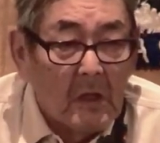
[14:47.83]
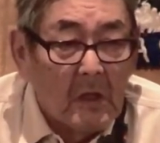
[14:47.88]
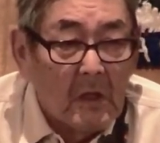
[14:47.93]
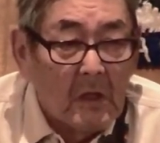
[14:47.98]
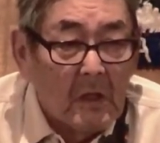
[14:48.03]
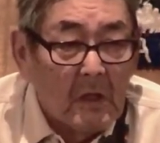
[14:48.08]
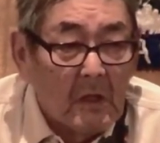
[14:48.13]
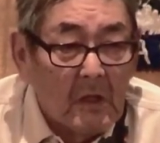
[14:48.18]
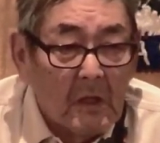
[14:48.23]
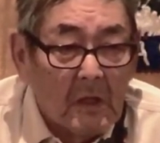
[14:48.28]

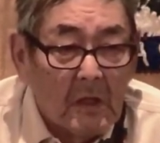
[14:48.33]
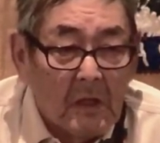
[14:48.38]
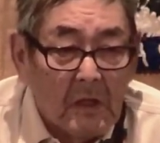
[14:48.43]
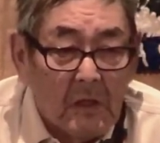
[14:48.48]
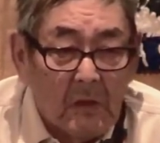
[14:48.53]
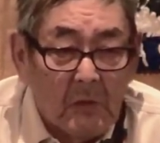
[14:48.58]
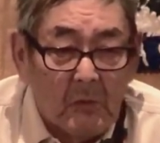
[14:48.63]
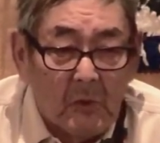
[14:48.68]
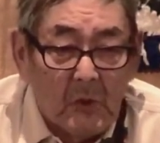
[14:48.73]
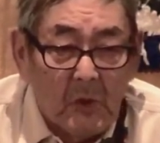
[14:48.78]
and
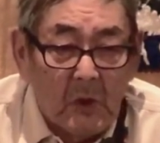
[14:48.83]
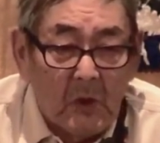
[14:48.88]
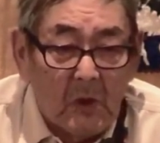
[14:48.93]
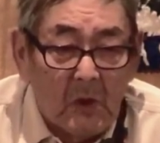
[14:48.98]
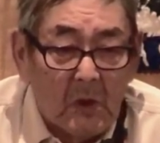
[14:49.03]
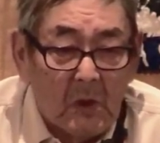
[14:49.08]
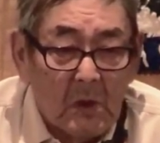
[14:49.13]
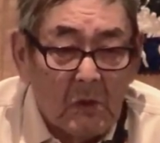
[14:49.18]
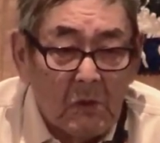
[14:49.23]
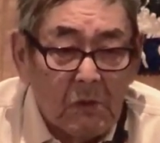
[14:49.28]
we
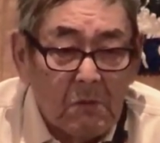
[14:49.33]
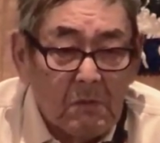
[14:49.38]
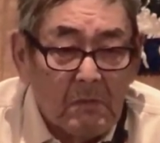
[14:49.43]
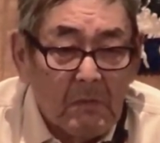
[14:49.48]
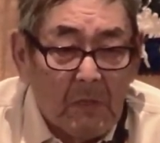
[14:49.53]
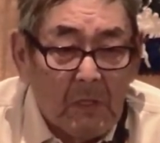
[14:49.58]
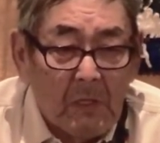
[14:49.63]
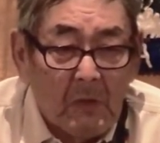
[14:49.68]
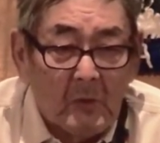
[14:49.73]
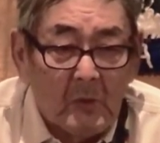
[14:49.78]
all
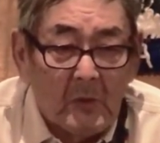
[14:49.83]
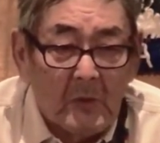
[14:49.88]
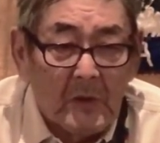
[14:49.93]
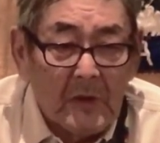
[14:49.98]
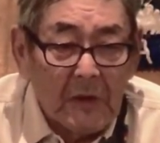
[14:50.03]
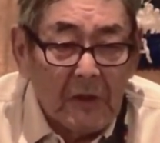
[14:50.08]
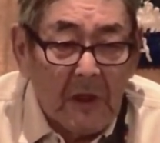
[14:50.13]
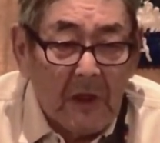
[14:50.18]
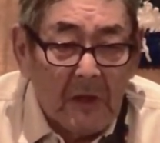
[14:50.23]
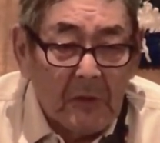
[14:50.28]
went
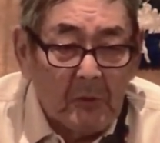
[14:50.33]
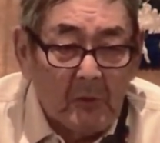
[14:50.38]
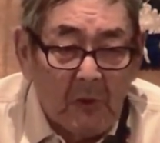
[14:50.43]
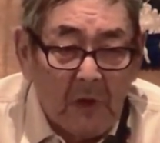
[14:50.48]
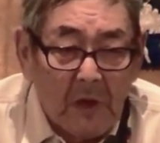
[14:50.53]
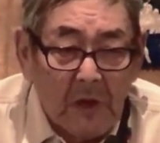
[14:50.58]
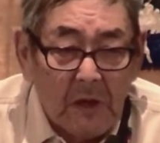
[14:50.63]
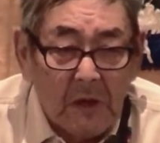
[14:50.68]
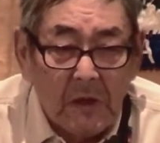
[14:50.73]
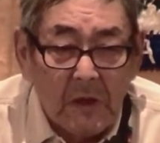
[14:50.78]
that way.
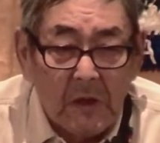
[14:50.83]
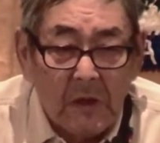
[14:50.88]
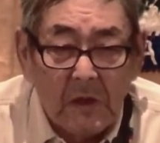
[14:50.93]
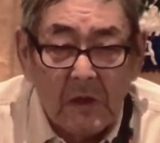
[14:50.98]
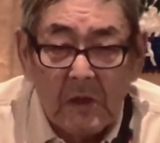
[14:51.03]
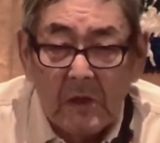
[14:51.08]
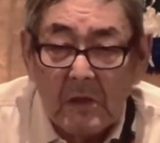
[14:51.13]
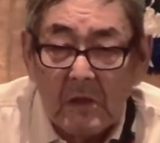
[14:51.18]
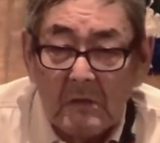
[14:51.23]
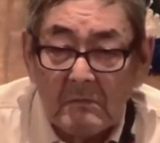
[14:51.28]

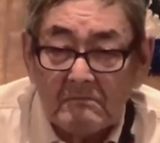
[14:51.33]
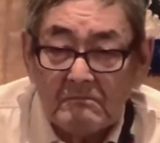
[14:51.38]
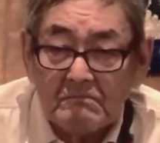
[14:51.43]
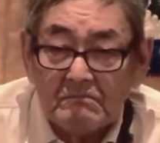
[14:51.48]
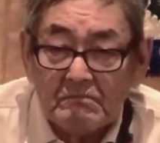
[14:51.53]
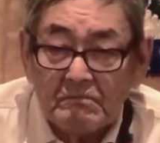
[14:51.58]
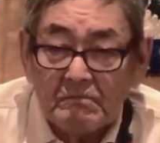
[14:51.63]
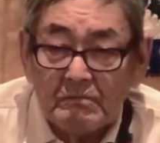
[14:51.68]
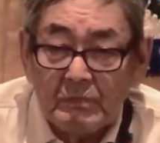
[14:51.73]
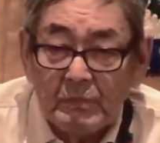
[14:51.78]

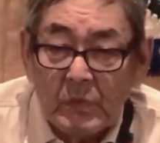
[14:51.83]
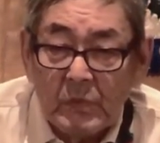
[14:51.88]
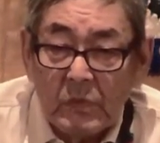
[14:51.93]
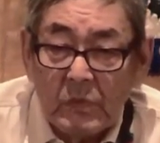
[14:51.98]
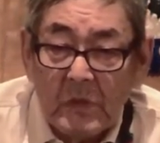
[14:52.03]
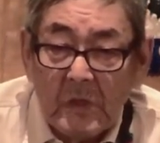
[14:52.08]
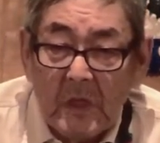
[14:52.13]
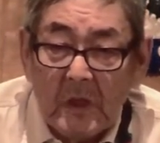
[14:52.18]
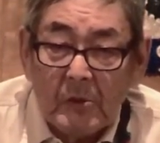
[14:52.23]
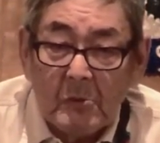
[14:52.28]
At
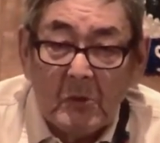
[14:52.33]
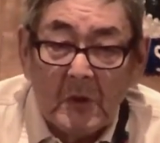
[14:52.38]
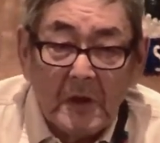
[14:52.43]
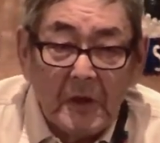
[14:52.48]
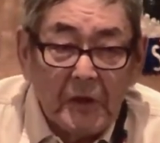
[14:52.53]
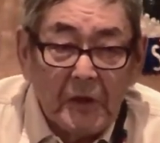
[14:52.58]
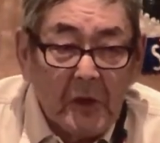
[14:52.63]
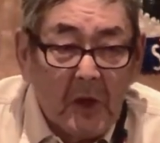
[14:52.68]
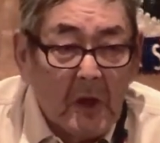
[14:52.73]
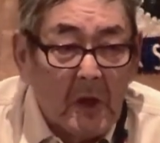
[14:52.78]
one
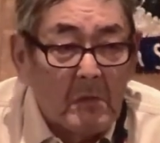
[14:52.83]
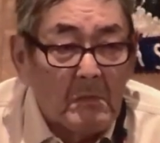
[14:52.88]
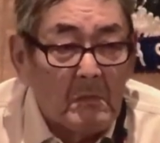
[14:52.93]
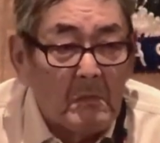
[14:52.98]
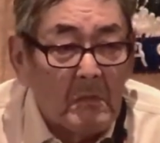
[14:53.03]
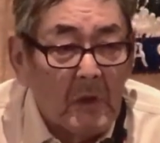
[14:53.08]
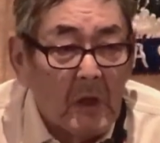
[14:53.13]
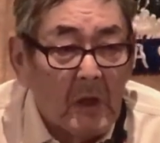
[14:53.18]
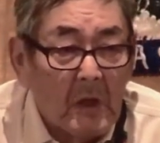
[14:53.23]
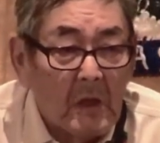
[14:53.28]
time,
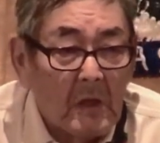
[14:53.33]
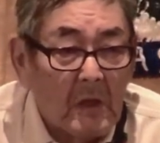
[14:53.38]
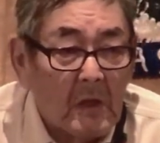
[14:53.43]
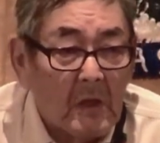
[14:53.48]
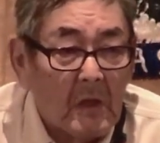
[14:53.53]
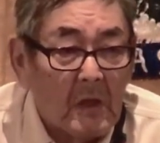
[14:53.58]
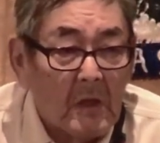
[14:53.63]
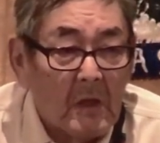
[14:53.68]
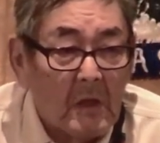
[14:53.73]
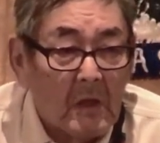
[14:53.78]

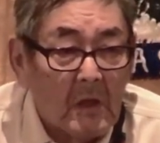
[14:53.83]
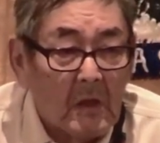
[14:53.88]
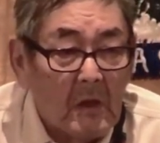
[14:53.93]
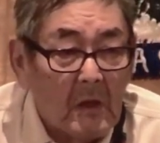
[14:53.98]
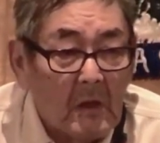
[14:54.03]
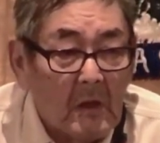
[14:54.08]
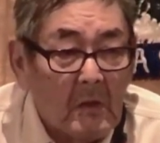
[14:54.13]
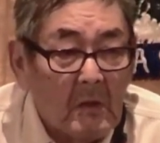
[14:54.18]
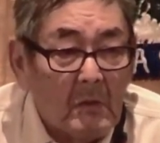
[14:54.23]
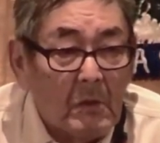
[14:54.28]

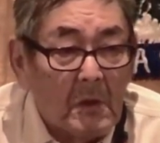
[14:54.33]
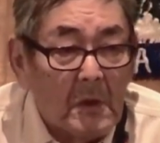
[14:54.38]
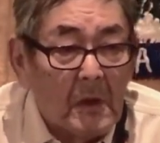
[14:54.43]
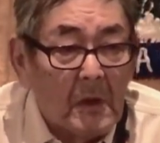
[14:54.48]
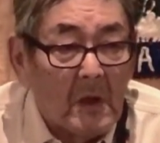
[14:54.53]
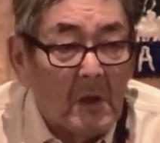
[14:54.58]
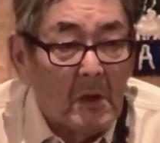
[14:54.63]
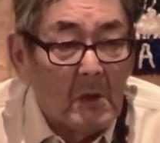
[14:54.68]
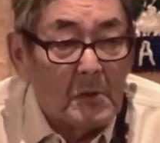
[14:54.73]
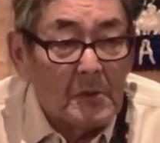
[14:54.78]
when I
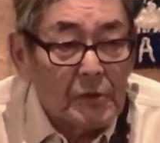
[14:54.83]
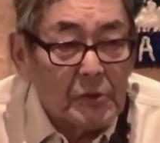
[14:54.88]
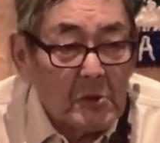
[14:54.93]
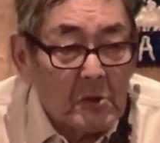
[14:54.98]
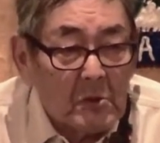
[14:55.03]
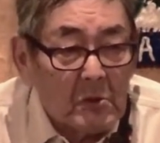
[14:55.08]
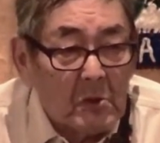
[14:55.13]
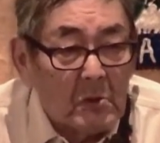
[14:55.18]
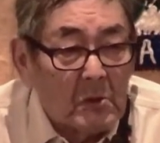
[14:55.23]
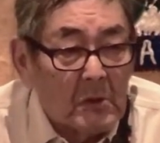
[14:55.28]
was
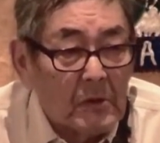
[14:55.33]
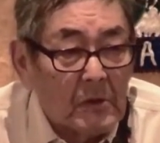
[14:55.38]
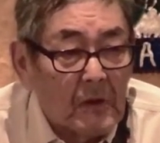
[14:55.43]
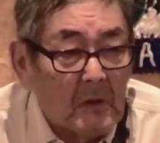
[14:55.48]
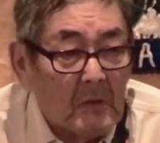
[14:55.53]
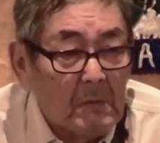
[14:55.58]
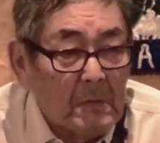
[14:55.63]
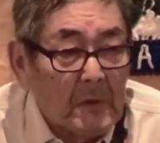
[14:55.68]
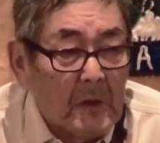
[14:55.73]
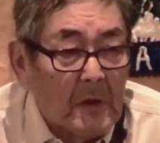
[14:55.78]
growing up
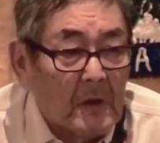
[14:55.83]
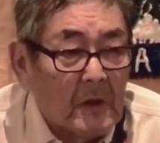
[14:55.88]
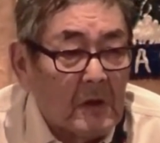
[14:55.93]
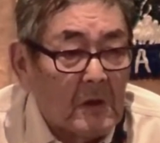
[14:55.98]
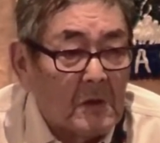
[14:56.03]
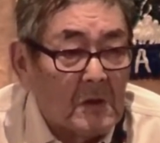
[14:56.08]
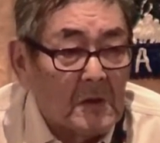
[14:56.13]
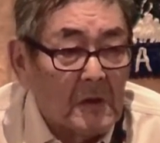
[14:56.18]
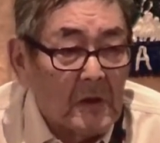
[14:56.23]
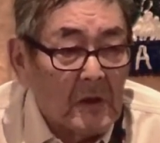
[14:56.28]
and learning
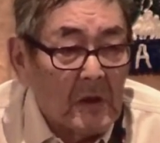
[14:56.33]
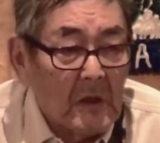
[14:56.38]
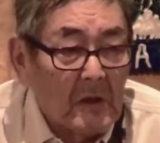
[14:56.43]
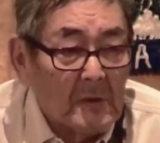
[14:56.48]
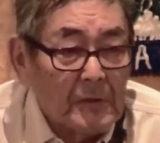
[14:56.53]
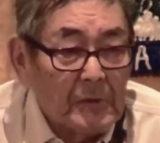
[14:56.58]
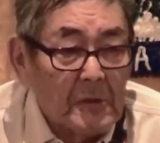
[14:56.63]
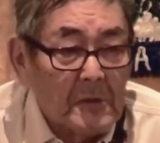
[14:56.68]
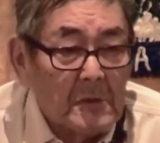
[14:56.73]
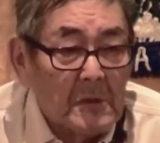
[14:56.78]
how
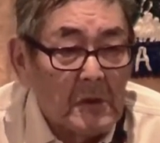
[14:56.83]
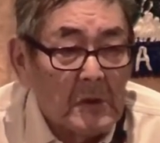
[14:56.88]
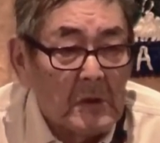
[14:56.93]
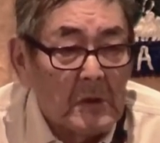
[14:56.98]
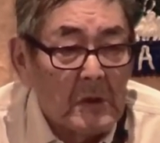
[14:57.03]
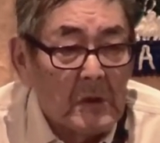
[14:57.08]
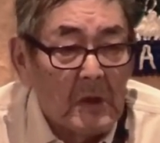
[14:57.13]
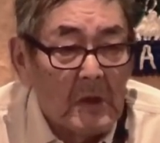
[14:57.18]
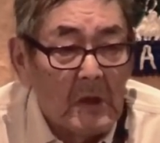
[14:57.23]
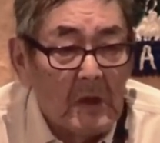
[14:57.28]
to
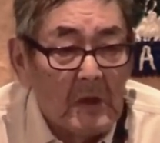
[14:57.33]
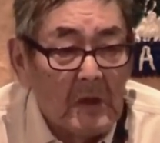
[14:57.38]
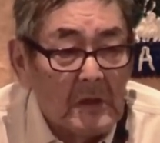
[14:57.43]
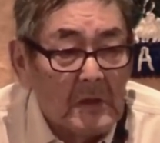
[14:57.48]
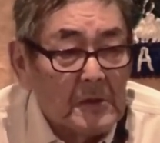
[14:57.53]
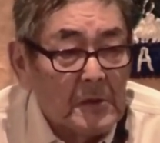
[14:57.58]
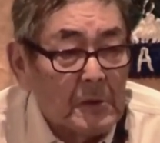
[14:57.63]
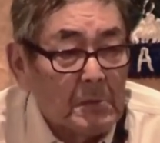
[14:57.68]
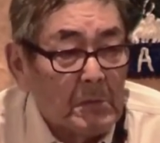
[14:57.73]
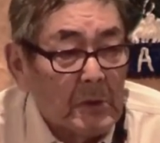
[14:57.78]

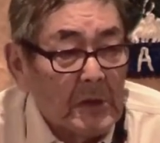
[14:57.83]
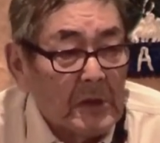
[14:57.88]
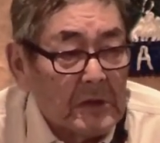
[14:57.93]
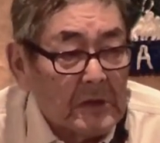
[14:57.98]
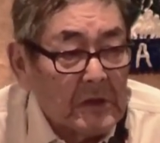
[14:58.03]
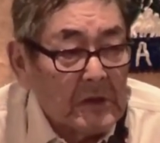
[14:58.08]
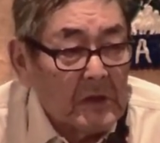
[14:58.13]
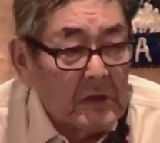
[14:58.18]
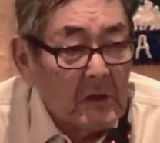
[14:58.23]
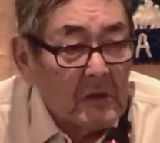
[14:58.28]
speak
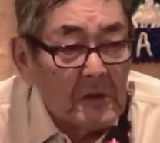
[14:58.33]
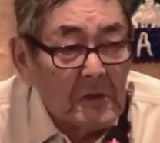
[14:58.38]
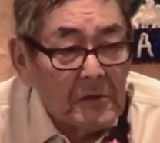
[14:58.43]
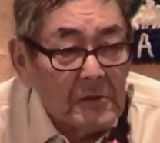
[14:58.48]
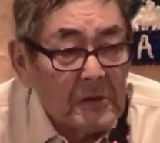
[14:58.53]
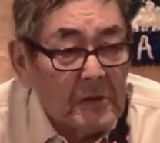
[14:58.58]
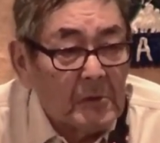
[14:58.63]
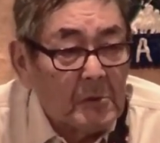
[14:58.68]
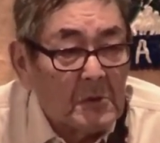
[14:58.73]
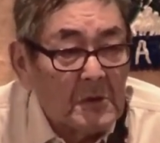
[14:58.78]
English, it
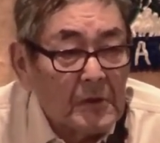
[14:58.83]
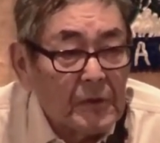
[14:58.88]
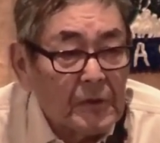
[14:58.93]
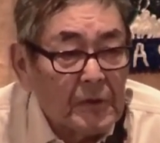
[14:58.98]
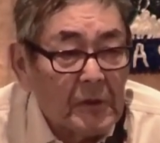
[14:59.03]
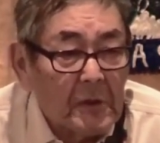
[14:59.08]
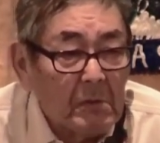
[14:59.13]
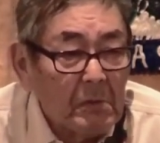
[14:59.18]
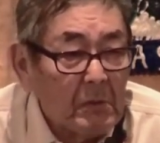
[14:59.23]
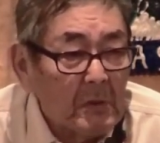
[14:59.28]
was
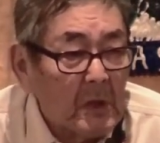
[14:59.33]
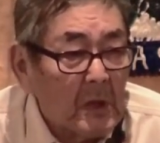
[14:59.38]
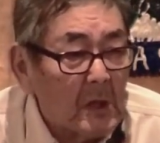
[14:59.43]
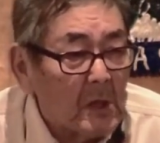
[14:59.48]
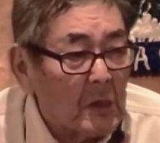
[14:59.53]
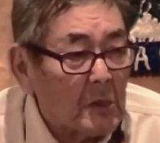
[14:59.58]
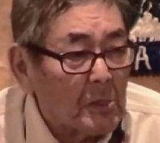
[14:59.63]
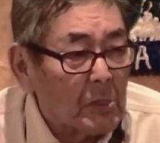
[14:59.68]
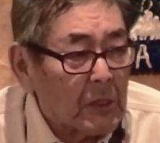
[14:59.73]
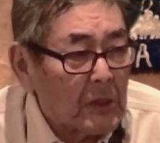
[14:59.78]
difficult
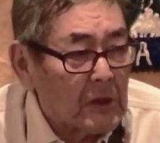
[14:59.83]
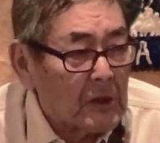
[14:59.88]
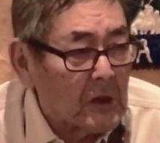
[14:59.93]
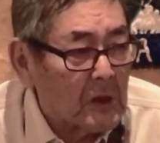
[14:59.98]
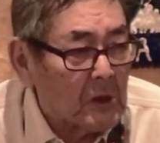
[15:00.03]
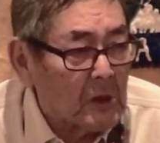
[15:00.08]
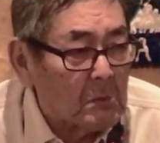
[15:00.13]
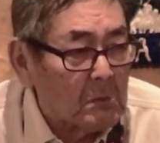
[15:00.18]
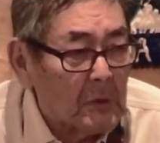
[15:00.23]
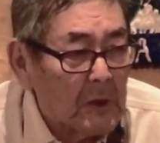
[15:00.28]
a little
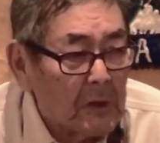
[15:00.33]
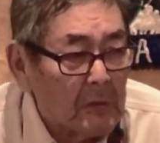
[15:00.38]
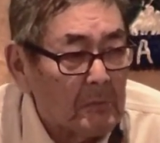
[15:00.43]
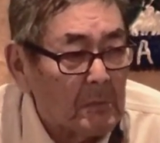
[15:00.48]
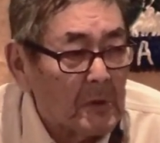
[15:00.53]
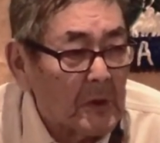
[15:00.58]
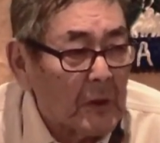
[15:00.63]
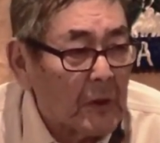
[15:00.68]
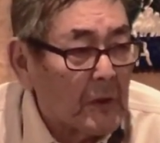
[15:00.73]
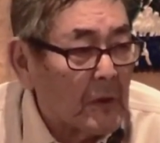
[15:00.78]
bit, but
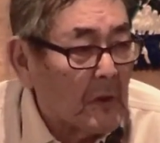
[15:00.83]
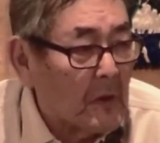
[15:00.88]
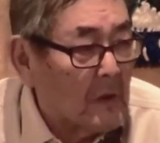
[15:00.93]
I